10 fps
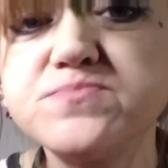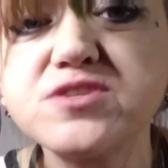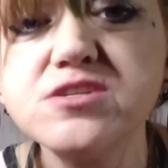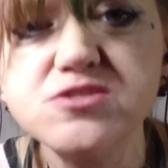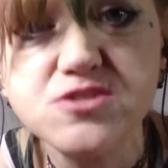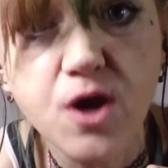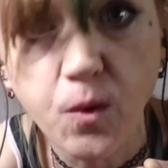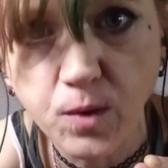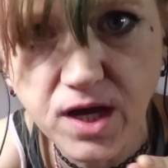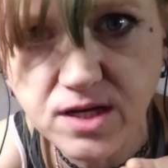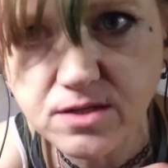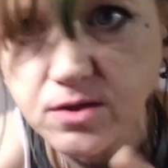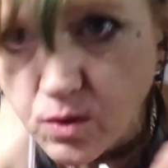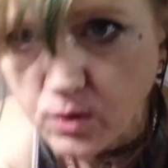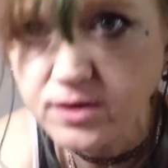To no end.
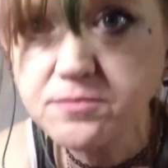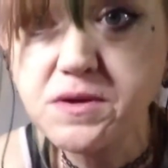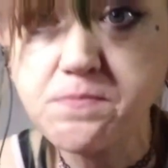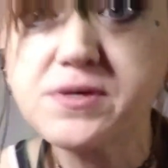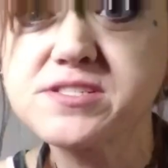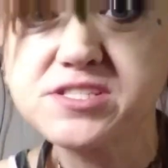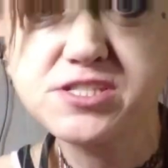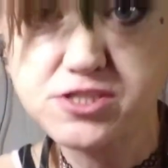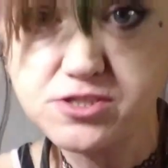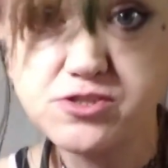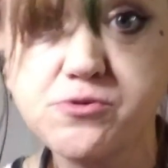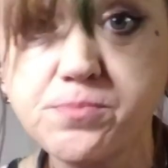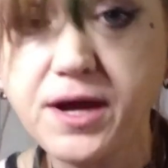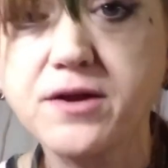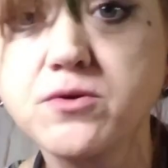Well, let me position you
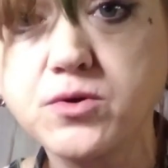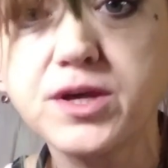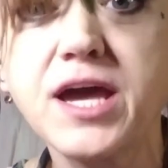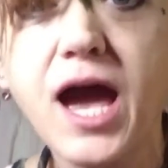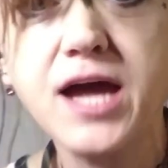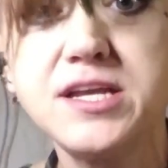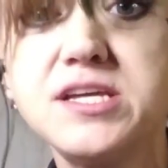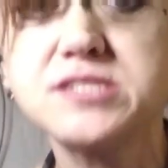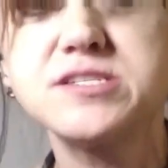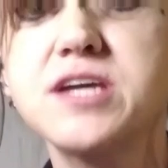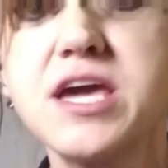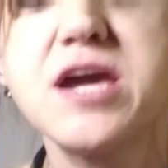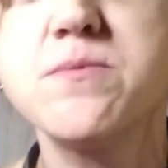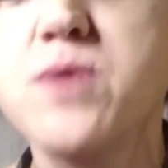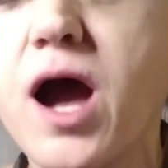better, okay? I need the
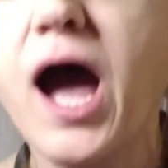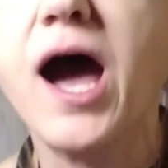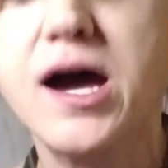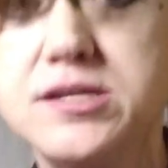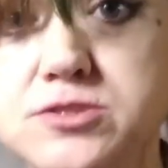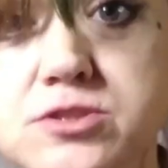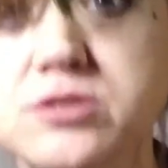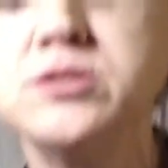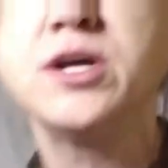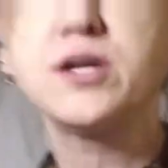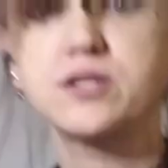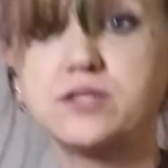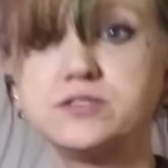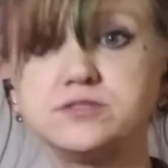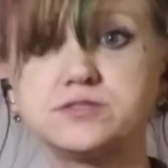camera higher,
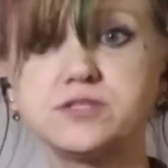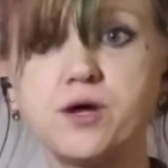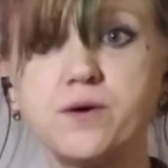because,